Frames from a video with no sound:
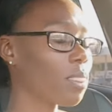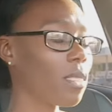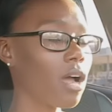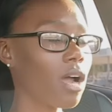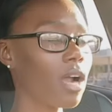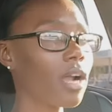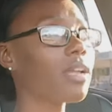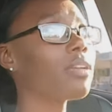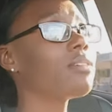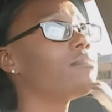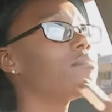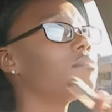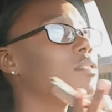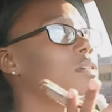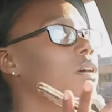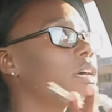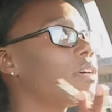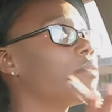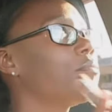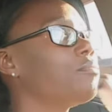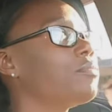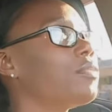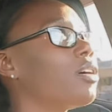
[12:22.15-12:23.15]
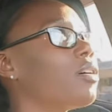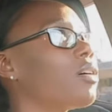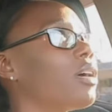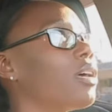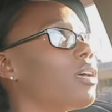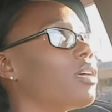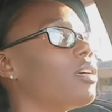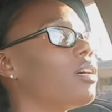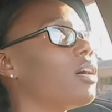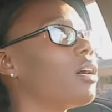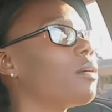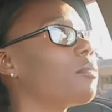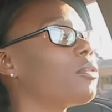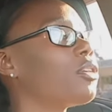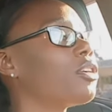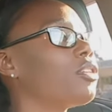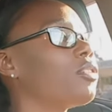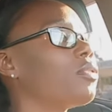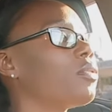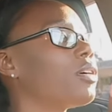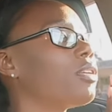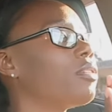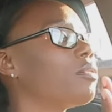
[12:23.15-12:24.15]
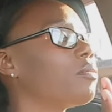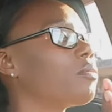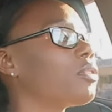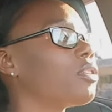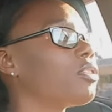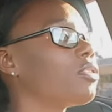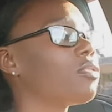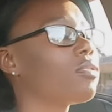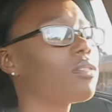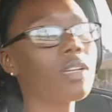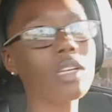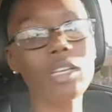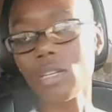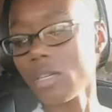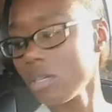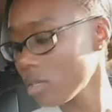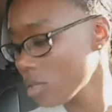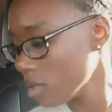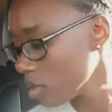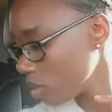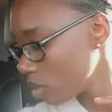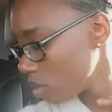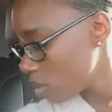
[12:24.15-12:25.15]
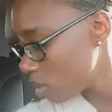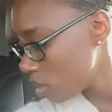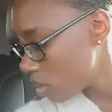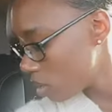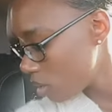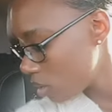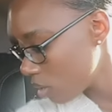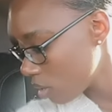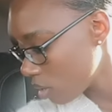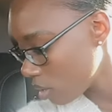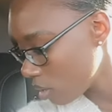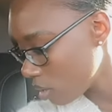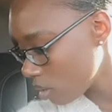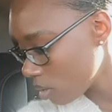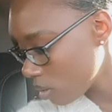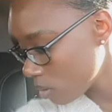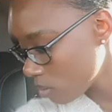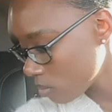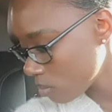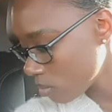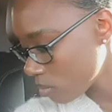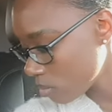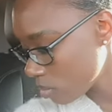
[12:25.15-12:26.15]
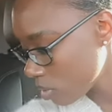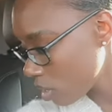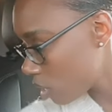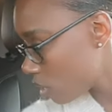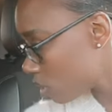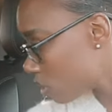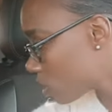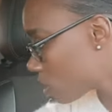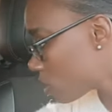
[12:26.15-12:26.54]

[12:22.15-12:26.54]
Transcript: All right, okay, I'm gonna do it again. Let's